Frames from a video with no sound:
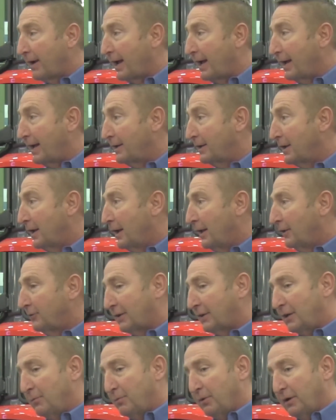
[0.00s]
hand,
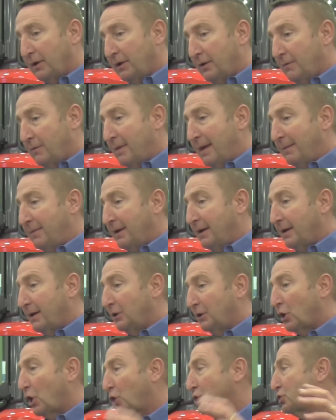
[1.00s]
say you put maybe a
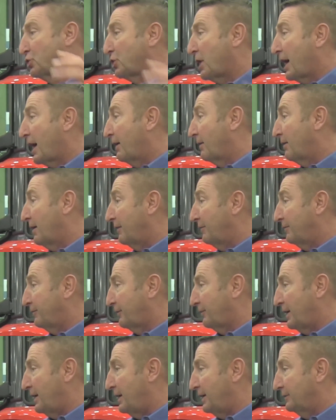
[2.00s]
larger tire on
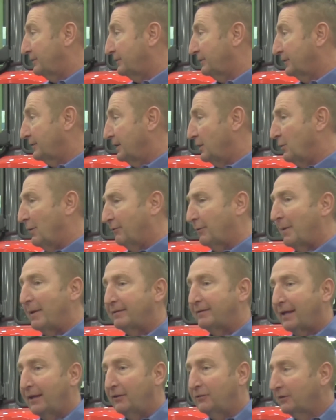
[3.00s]
front, you went from a
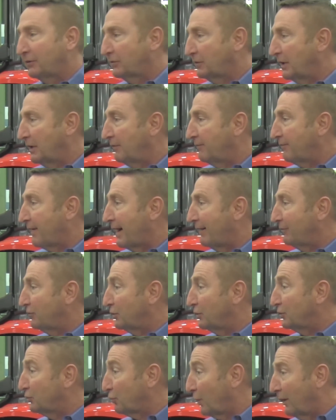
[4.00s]
10/16.5
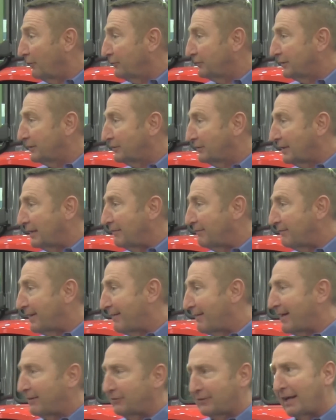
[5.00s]
to a 12/16.5.
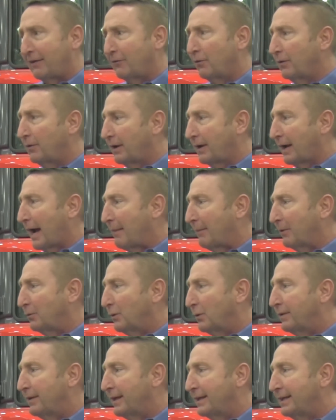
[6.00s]
That's kind of a
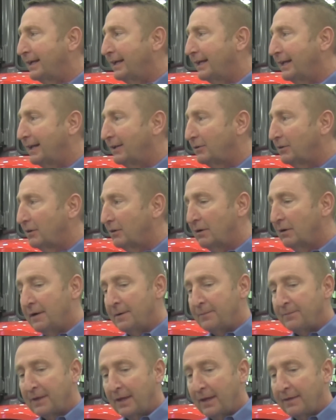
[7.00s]
common one that you get into.
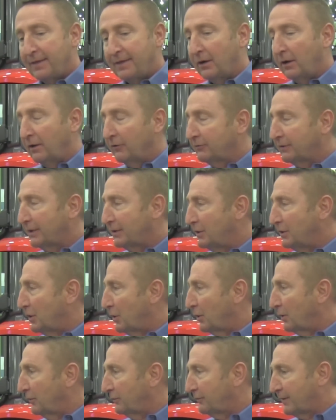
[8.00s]
Then all of a sudden you
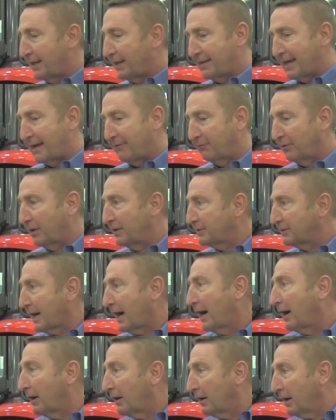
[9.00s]
notice that front
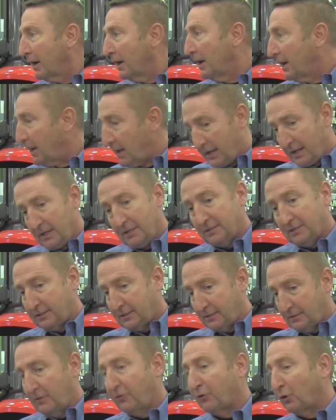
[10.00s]
tire
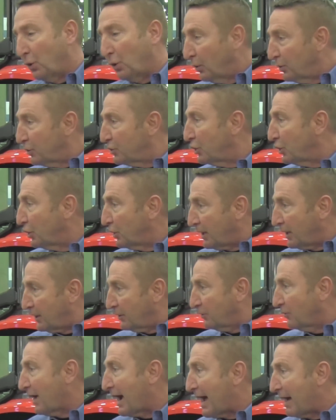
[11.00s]
is throwing dirt
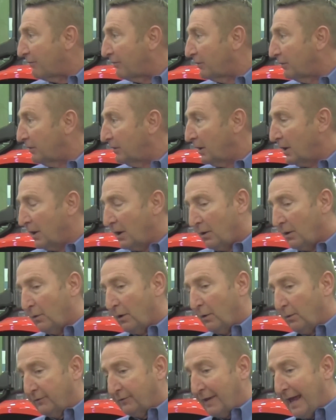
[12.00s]
and gravel.
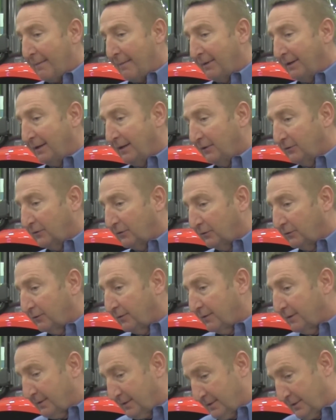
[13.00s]
Well, what's happening is
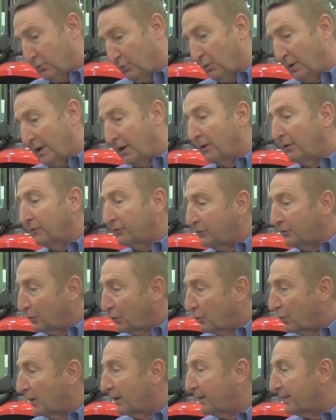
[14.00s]
the rear is
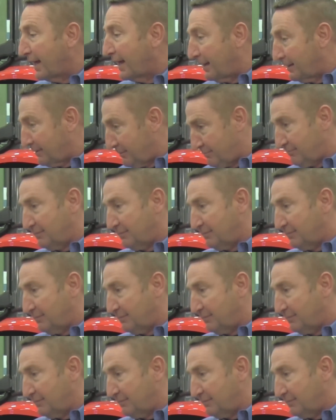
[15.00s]
still going that